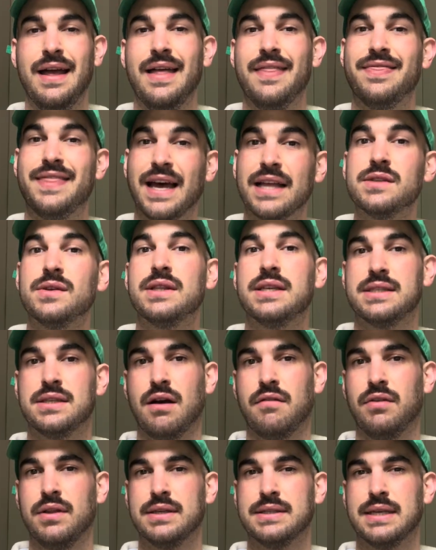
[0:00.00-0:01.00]
That's what this
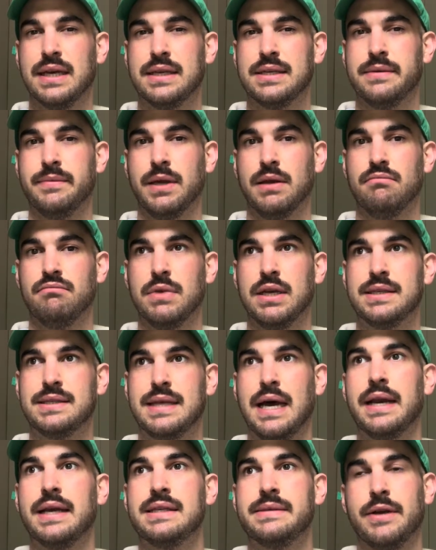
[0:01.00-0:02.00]
novel is like to me. Is
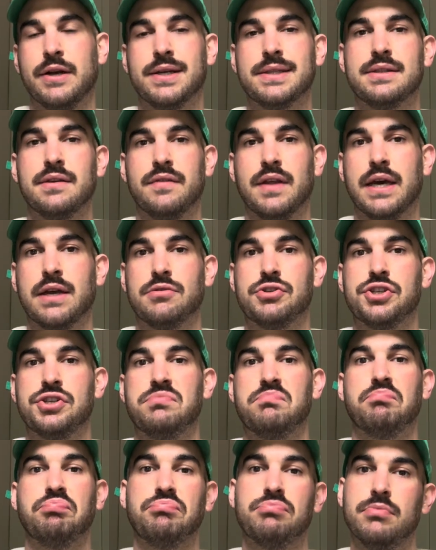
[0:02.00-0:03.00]
that experience of like just
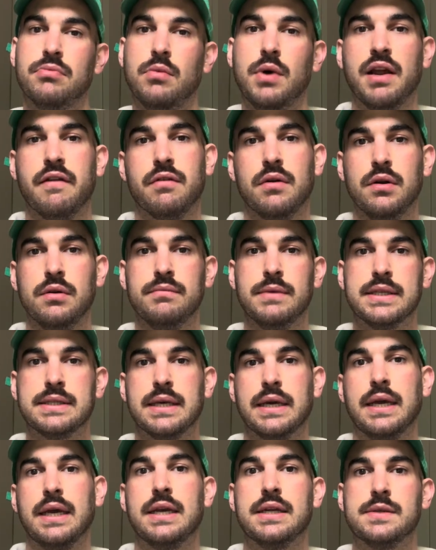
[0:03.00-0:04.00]
whatever, it's
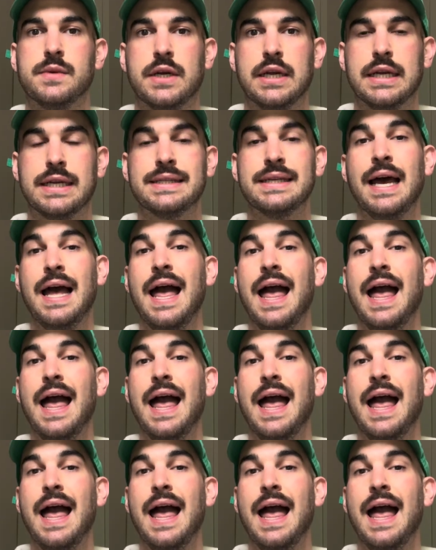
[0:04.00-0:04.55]
like it is what it is.